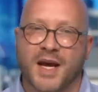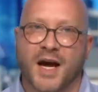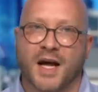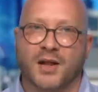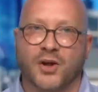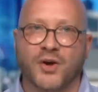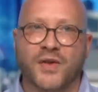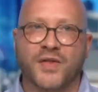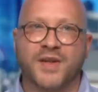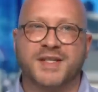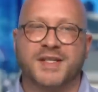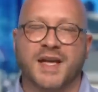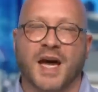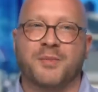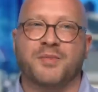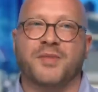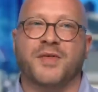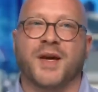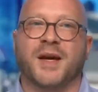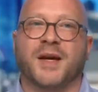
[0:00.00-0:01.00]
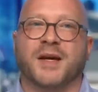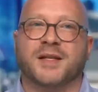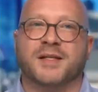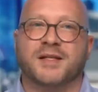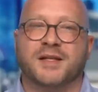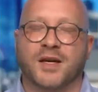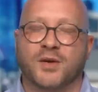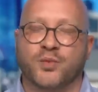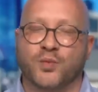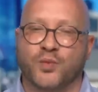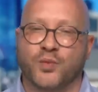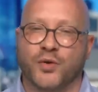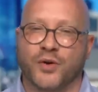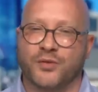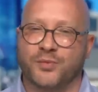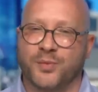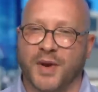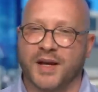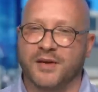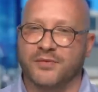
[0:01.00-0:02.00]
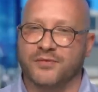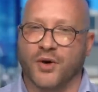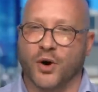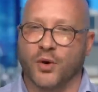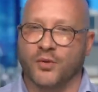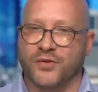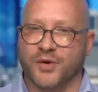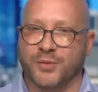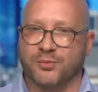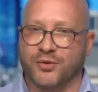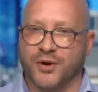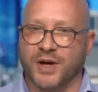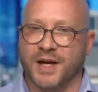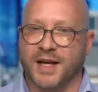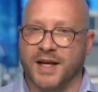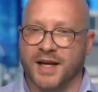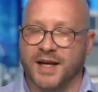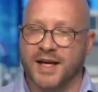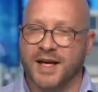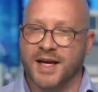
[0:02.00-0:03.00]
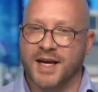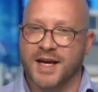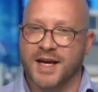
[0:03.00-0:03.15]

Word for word: a lot of the same things that would have been involved in bringing.